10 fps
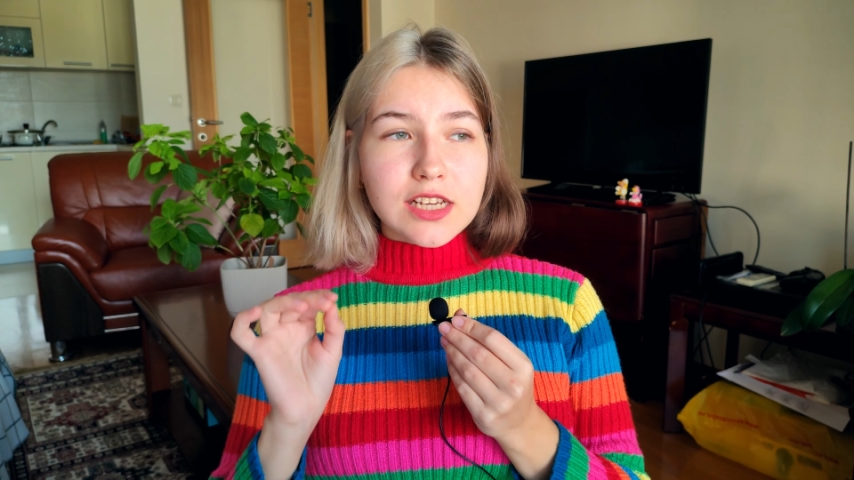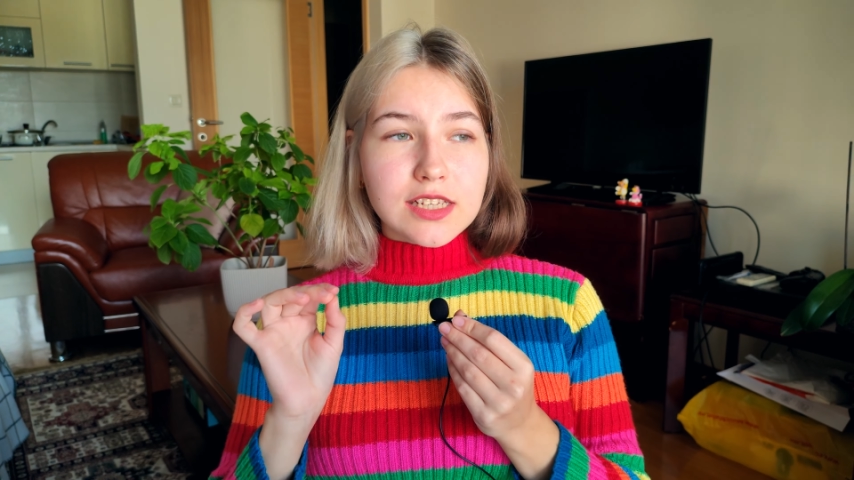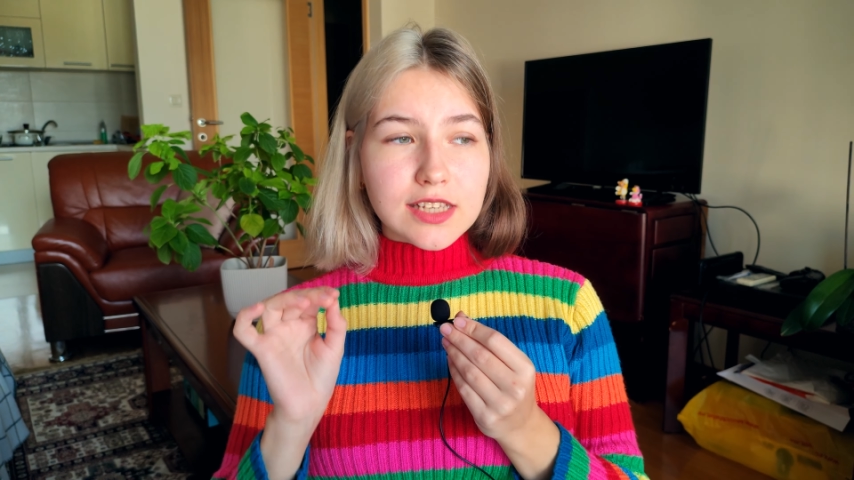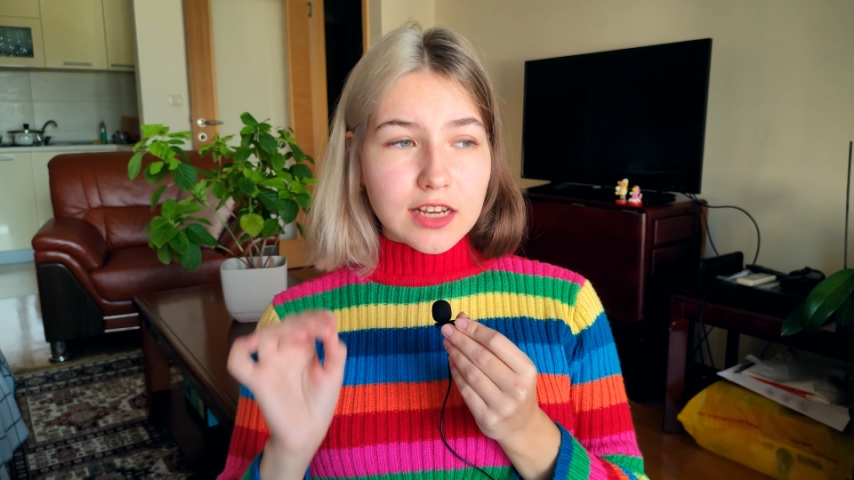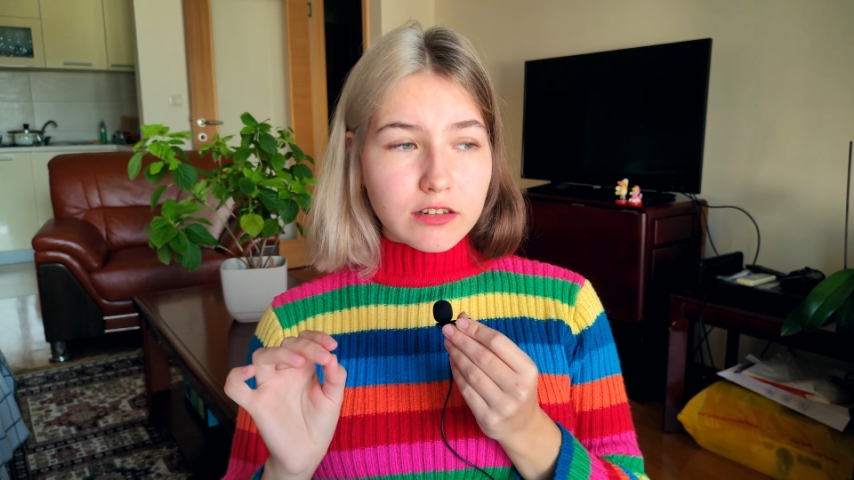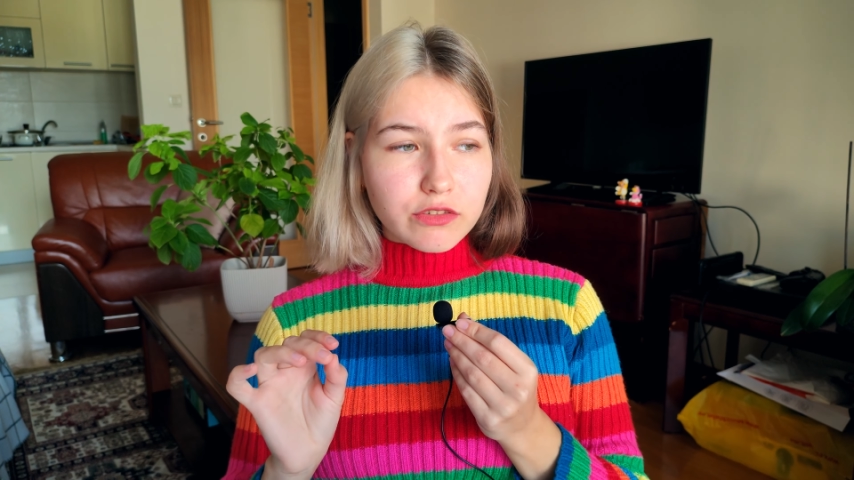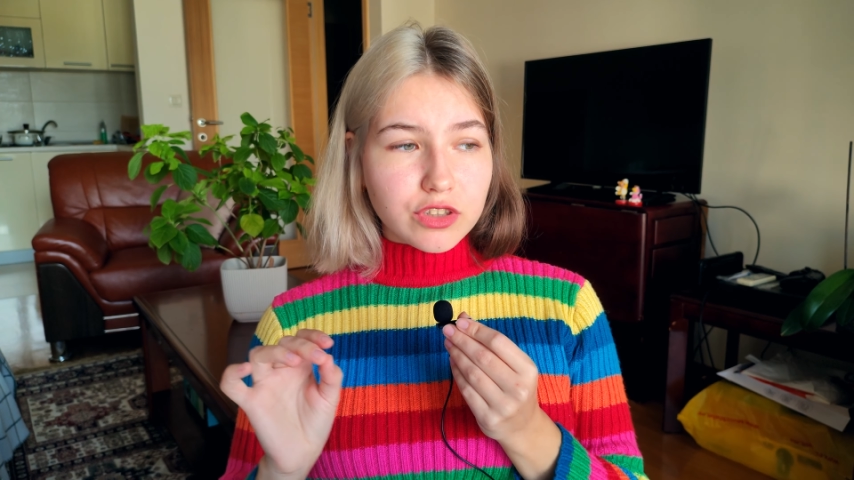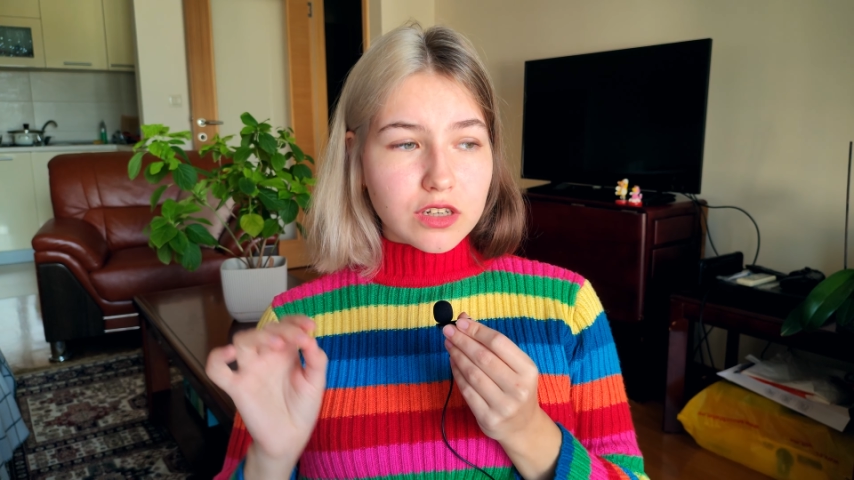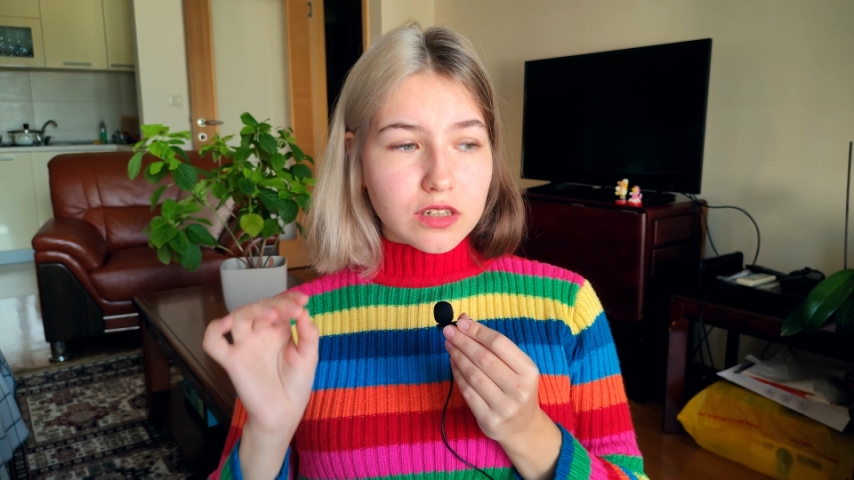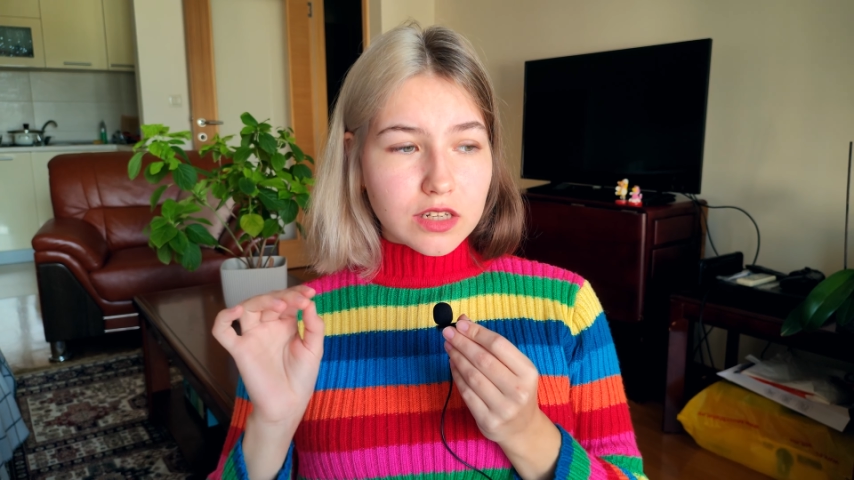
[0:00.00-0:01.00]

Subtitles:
psychological